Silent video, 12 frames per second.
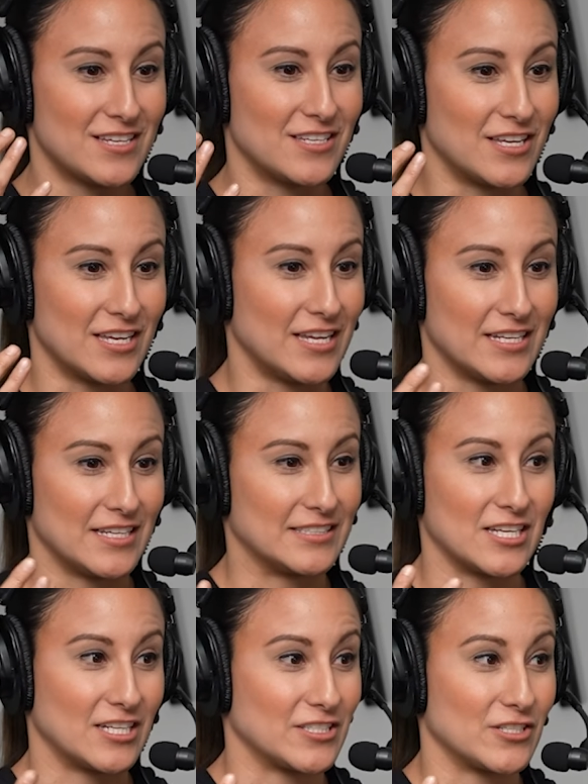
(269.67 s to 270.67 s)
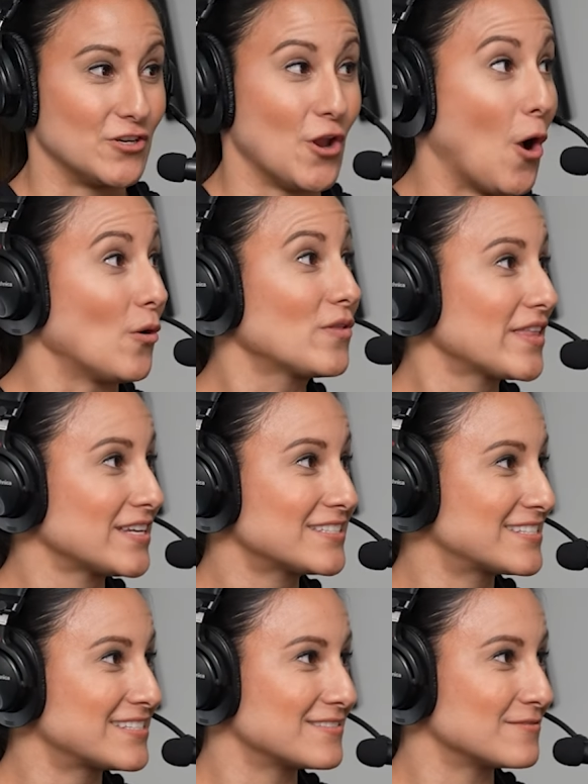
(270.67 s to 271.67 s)
it, it doesn't know
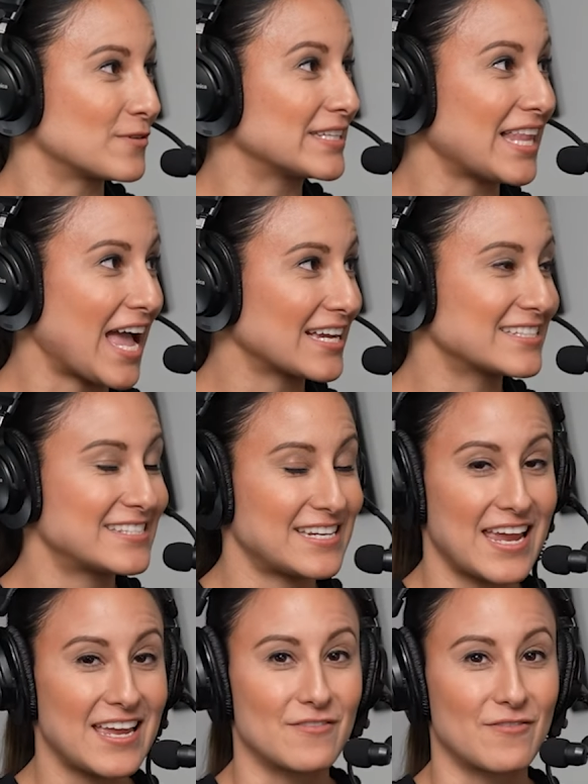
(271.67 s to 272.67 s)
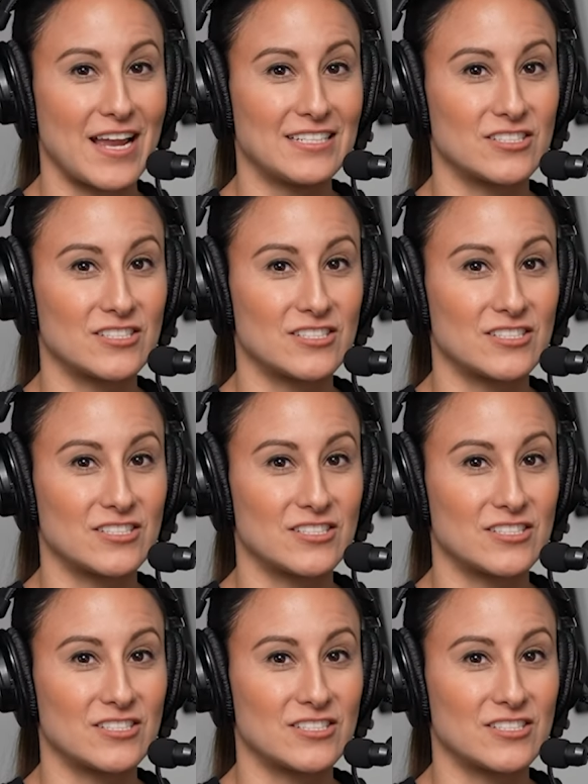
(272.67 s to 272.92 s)
this relaxed state, right?